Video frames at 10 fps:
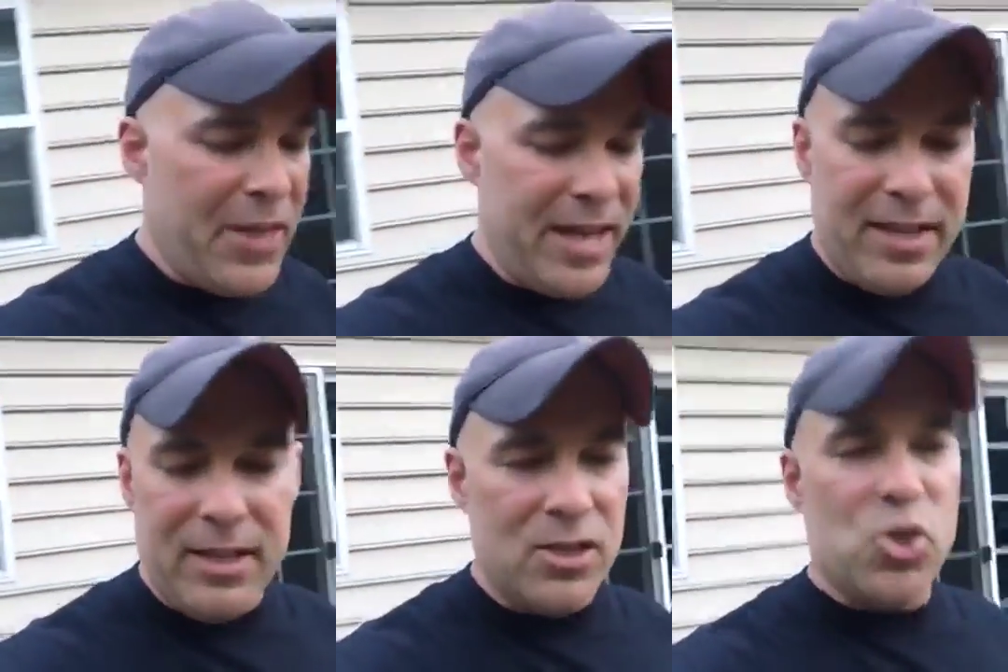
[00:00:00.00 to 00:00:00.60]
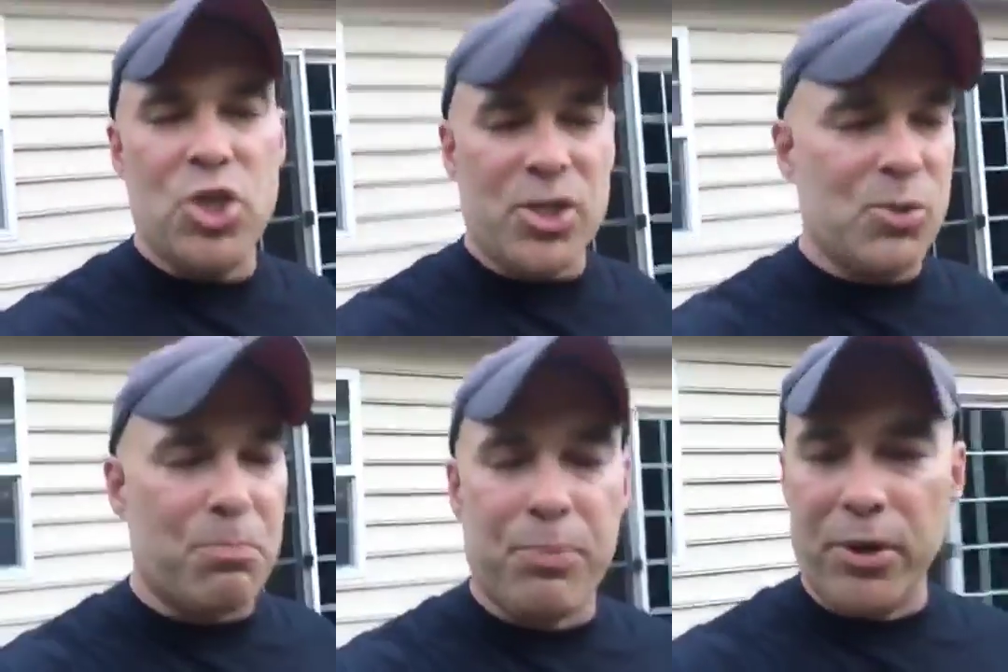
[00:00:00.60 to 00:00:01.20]
that it is
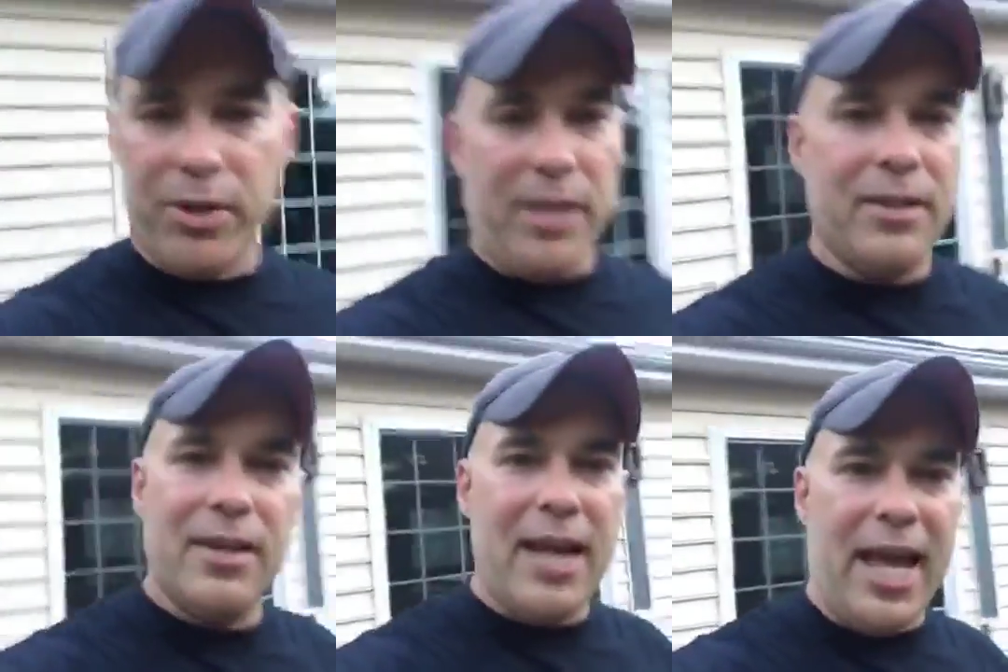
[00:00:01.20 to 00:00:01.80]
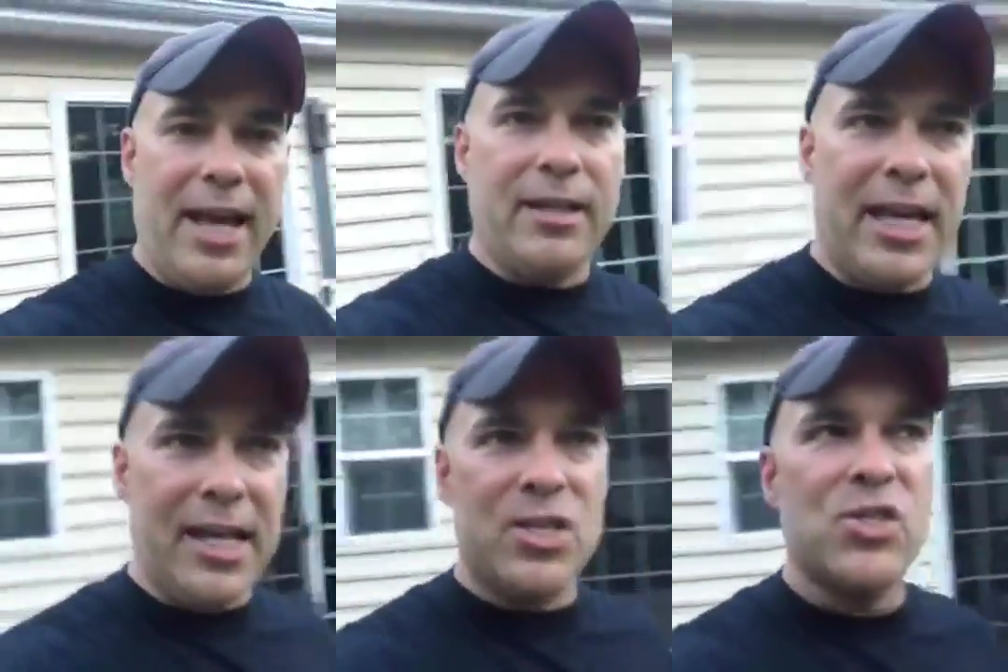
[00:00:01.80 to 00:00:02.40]
just brilliant.
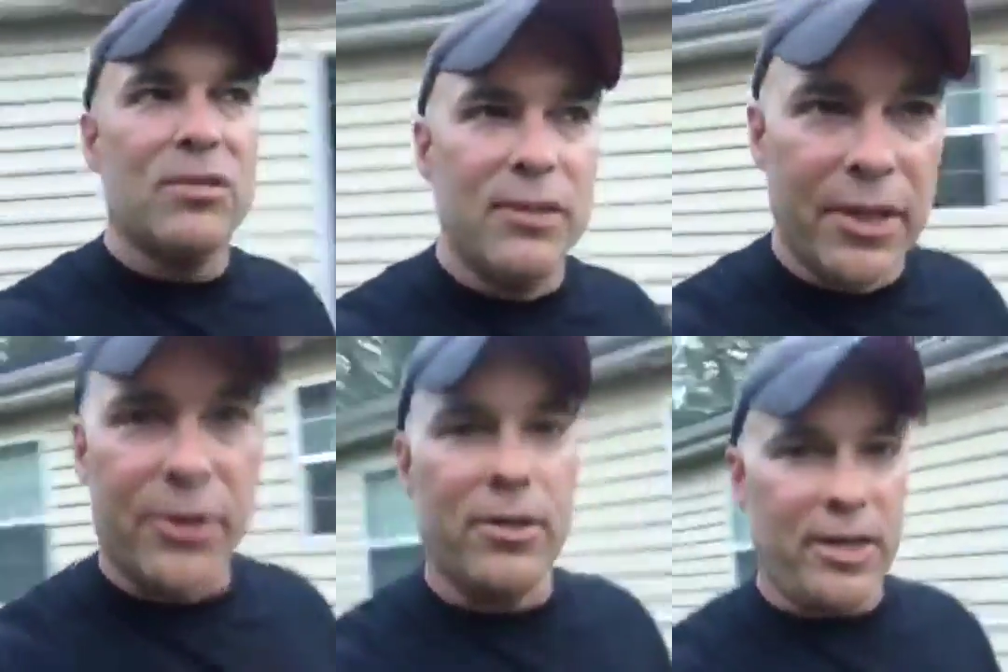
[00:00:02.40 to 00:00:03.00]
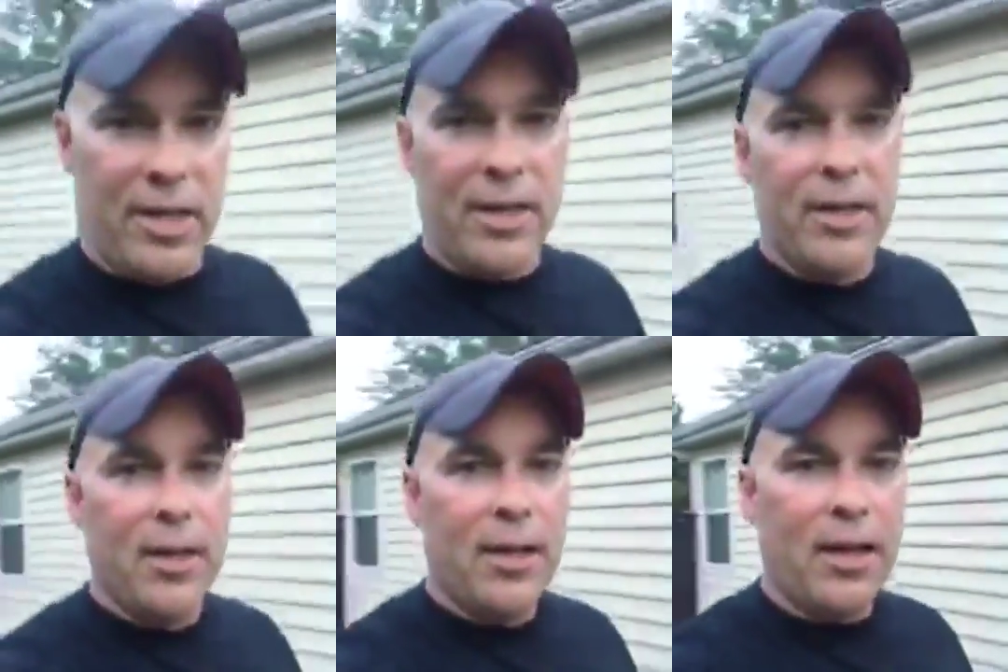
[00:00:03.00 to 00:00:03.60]
And it is literally
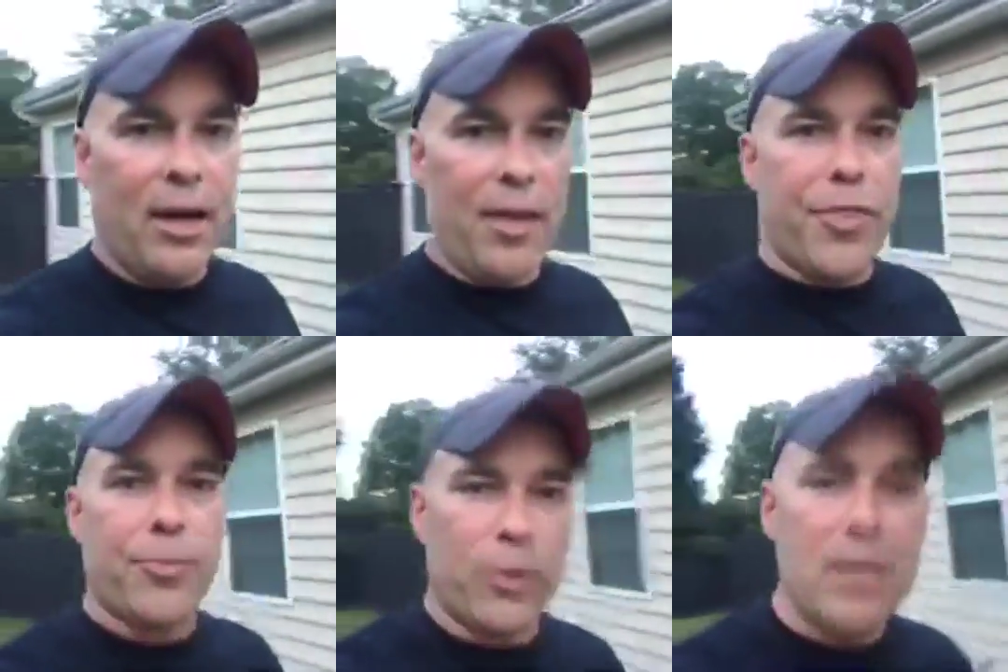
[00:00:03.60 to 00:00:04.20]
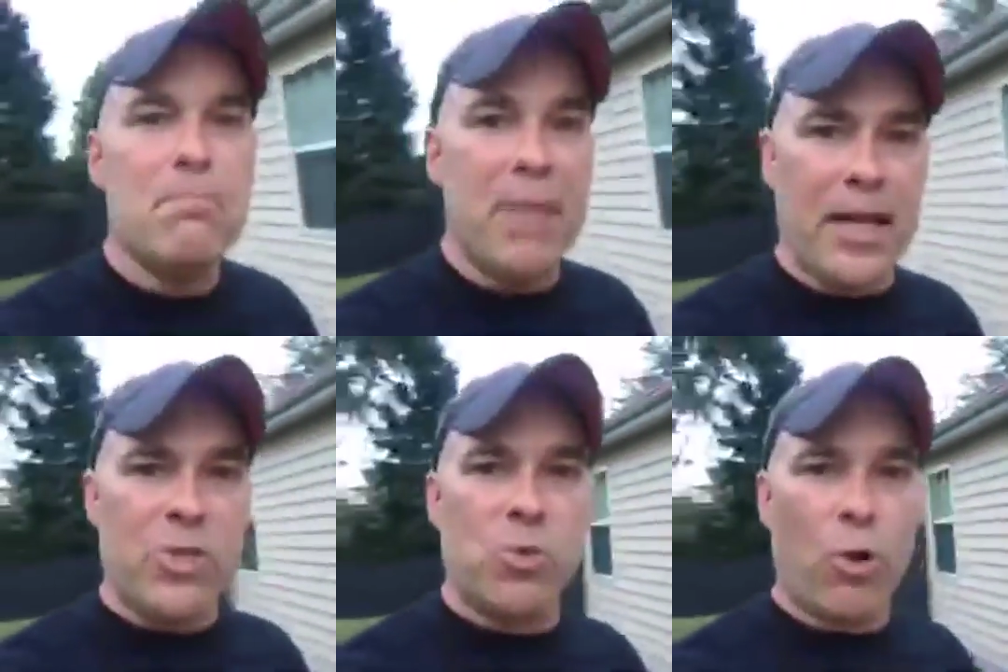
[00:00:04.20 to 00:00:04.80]
3
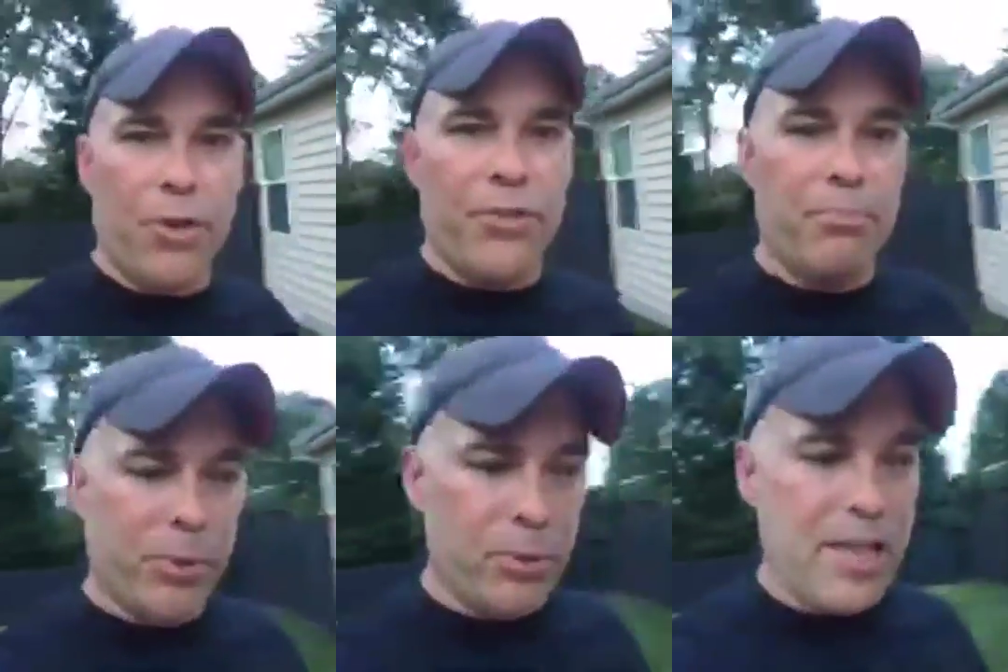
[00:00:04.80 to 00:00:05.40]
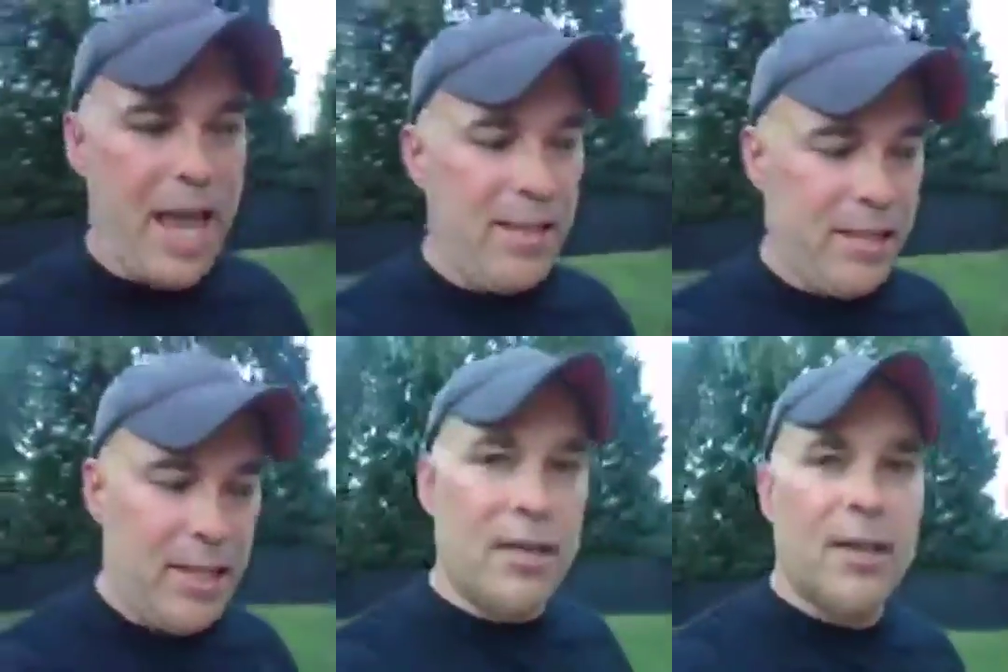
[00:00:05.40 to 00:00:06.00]
minutes worth of
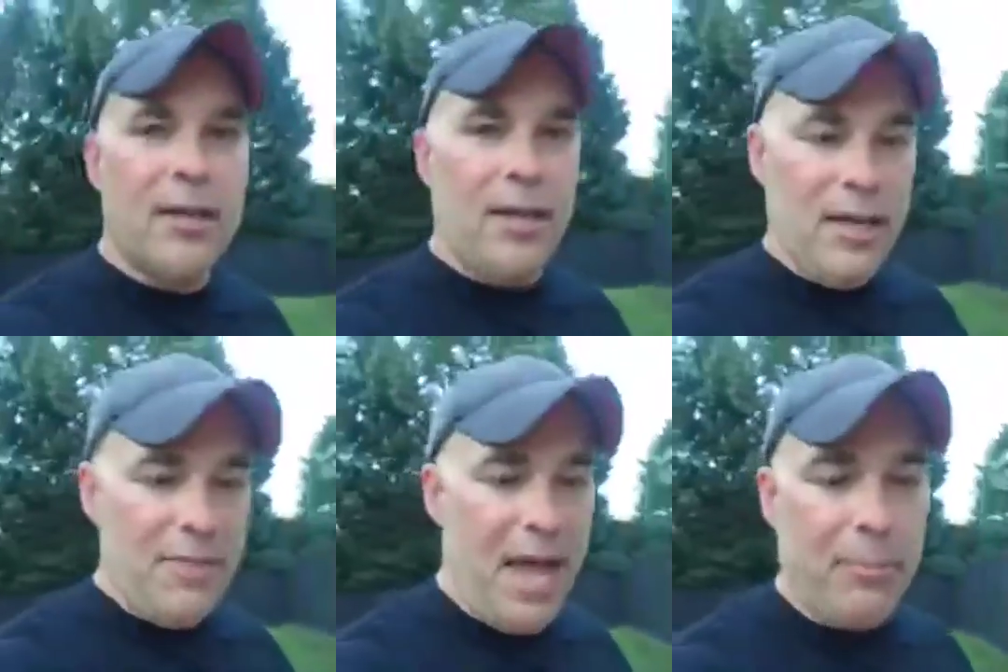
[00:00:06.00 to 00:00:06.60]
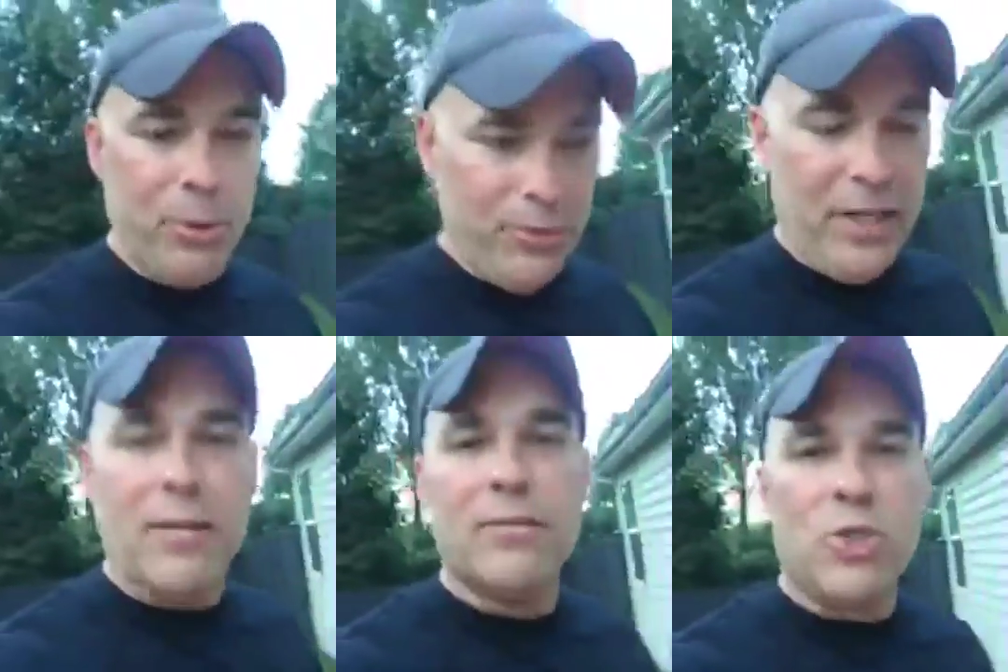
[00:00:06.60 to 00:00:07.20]
brutality in that
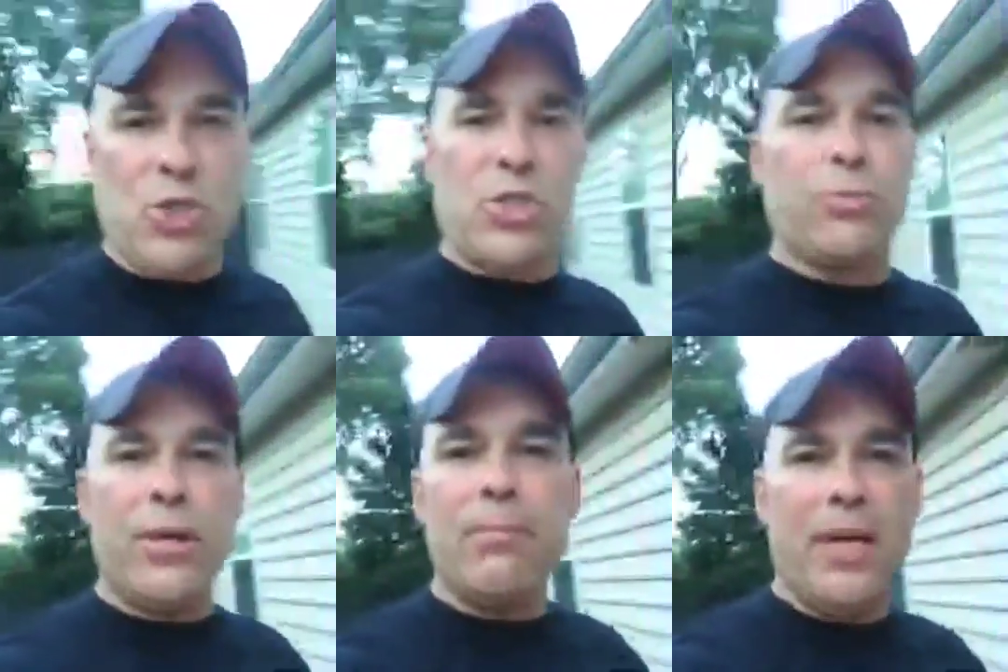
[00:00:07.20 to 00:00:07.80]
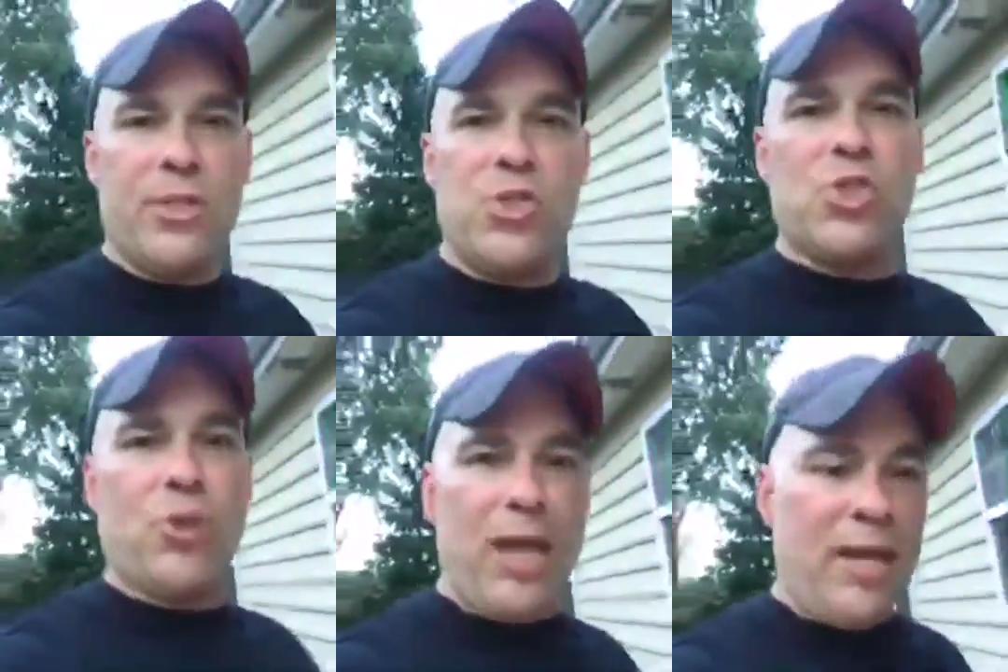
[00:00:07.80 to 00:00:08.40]
movie. Just 3 minutes
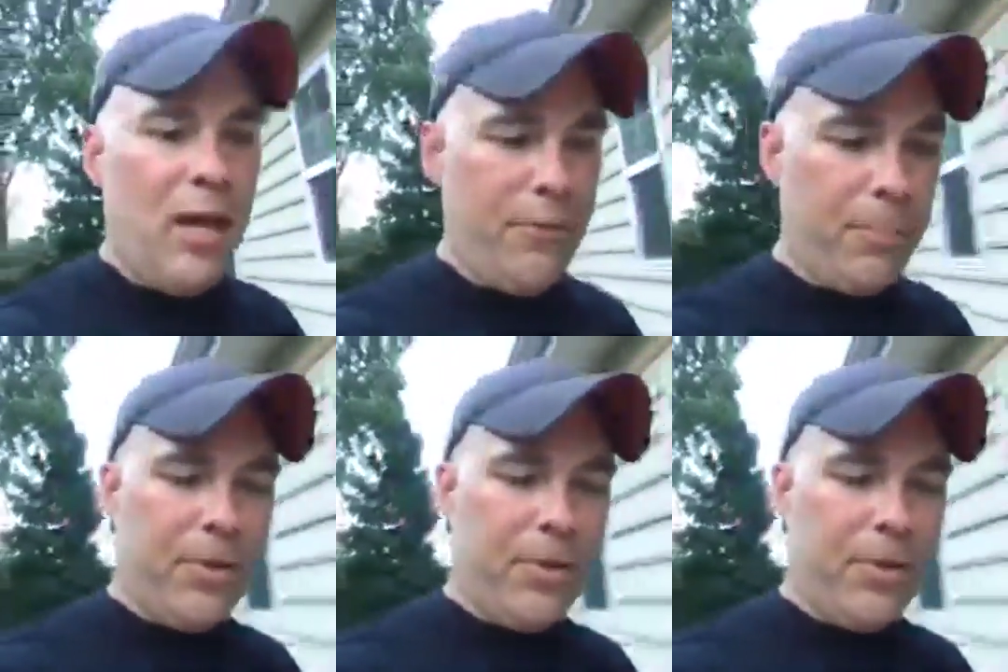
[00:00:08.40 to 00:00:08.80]
straight of a